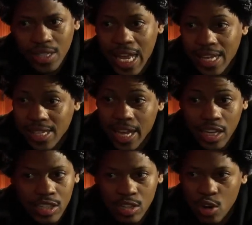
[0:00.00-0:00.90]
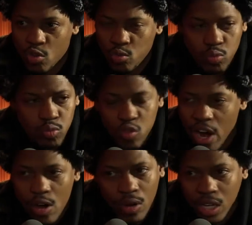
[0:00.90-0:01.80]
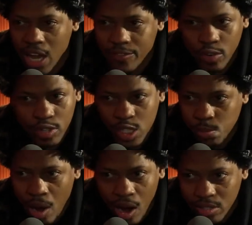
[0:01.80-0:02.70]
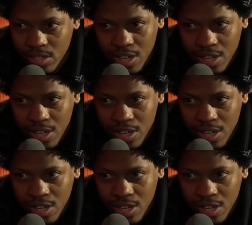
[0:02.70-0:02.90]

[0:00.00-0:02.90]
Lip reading: It takes a real clever response.